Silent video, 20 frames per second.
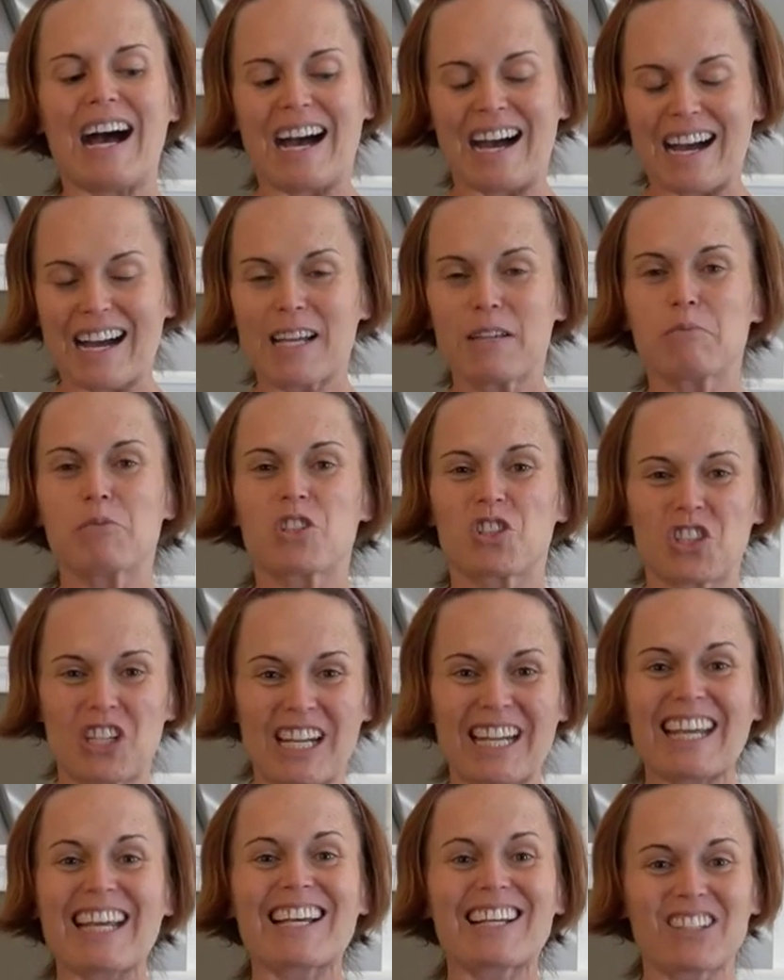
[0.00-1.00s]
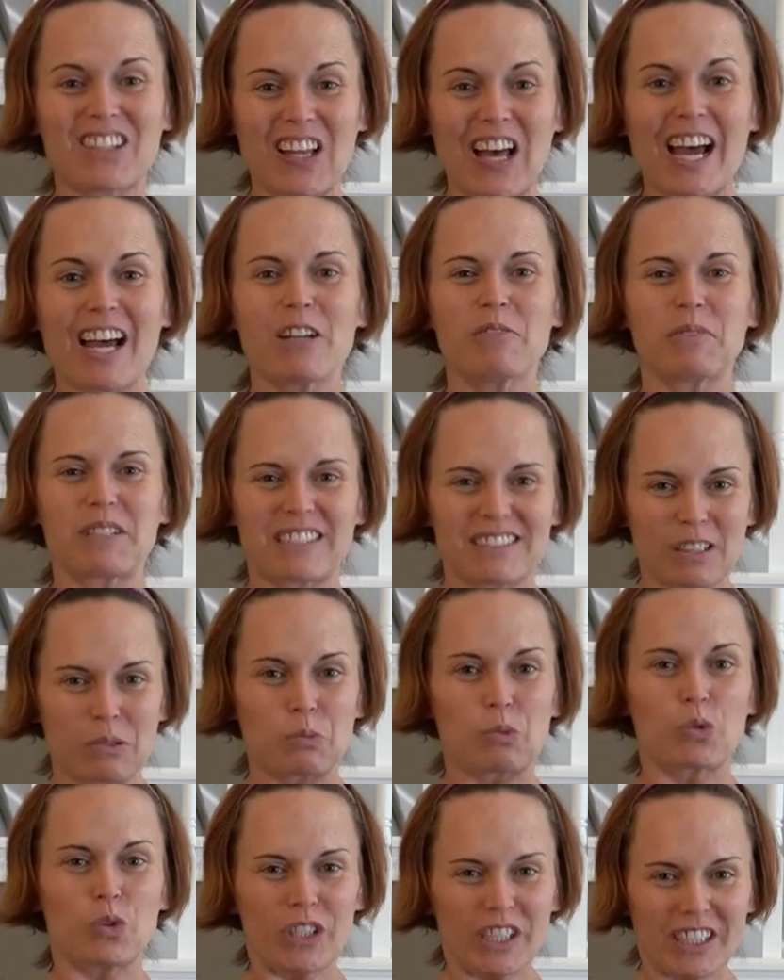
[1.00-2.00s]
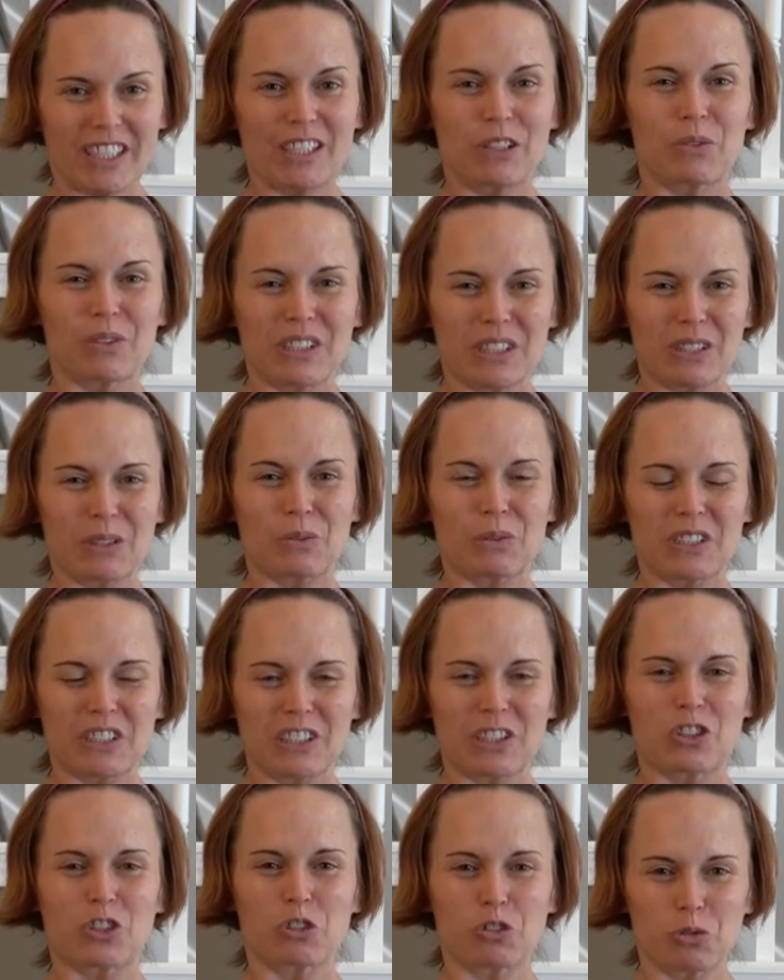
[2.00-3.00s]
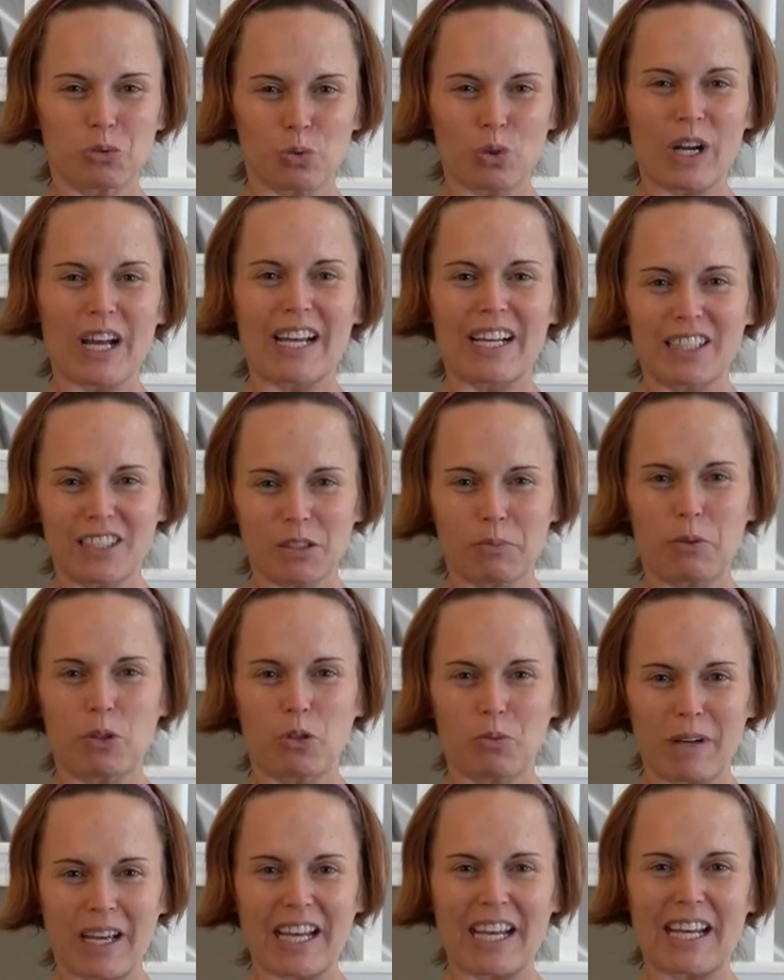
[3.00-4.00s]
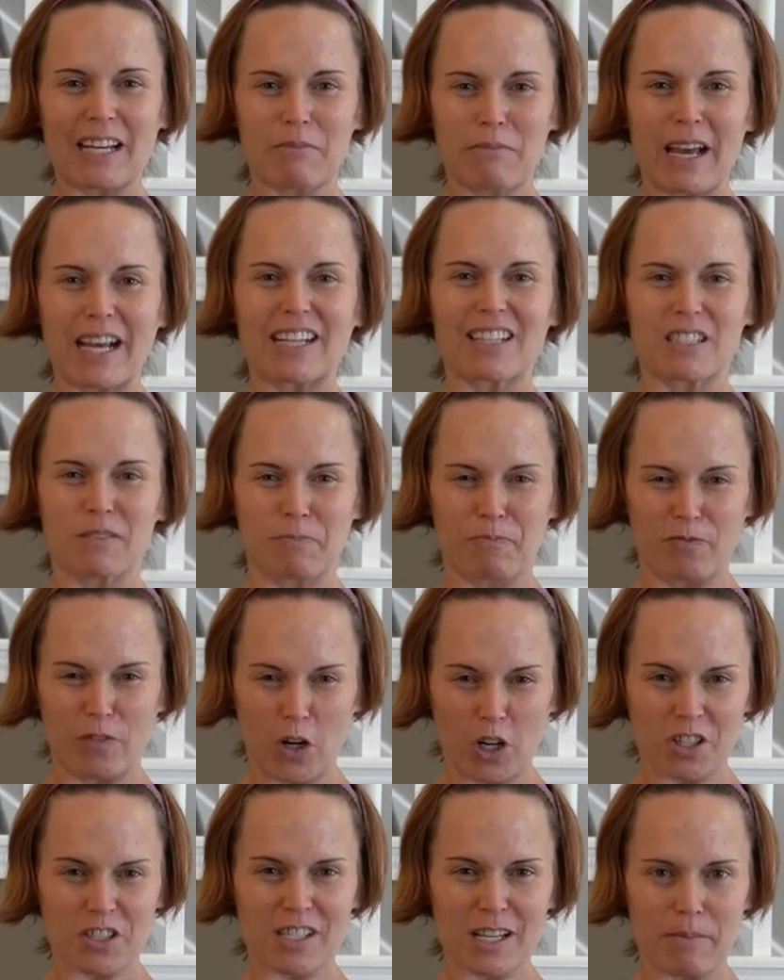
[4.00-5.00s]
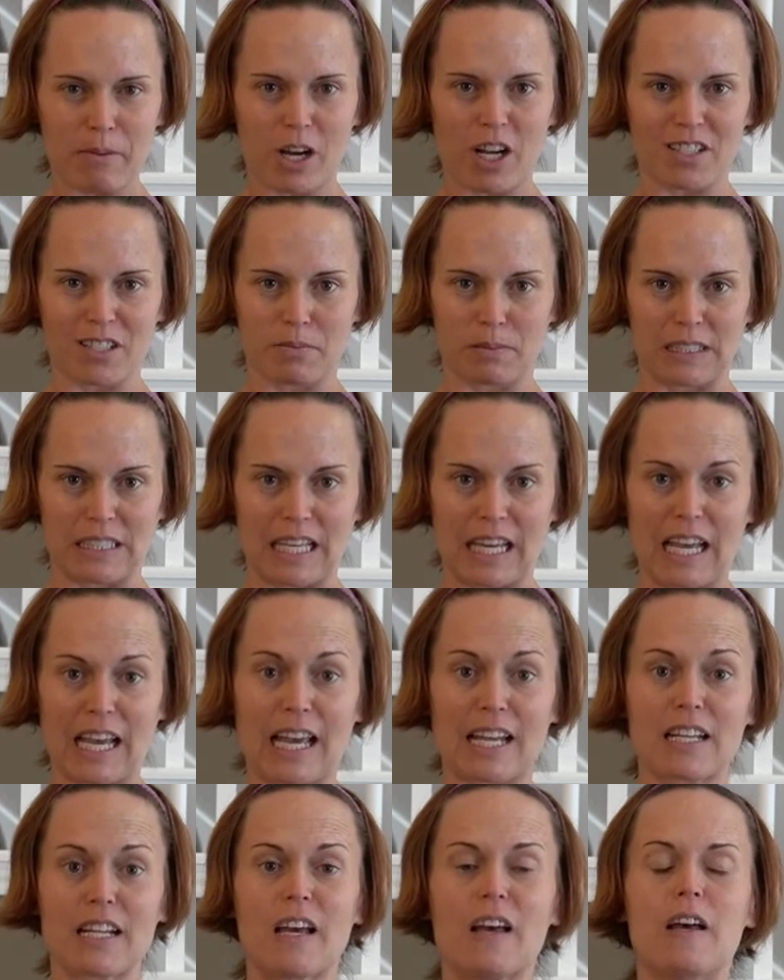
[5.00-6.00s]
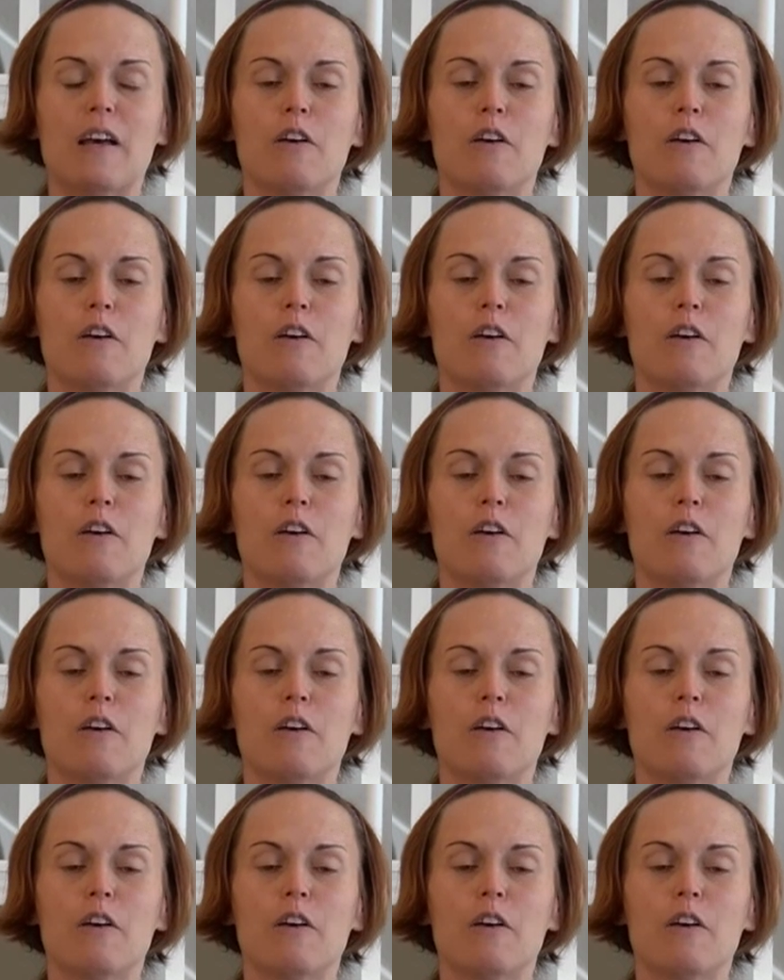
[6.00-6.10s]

I'm shaking a lot because I'm really trying to pull my hand back as far as I possibly can.